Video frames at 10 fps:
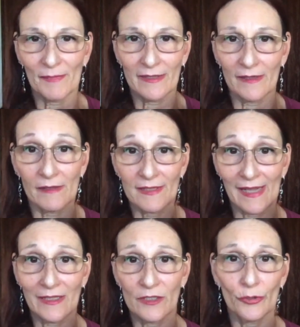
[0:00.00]
My
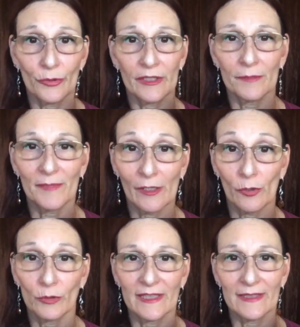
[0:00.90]
second daughter, my
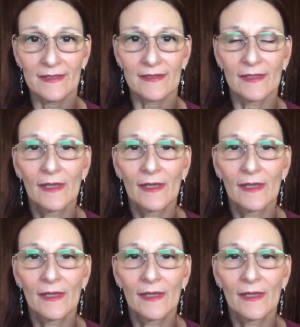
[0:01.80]
oldest,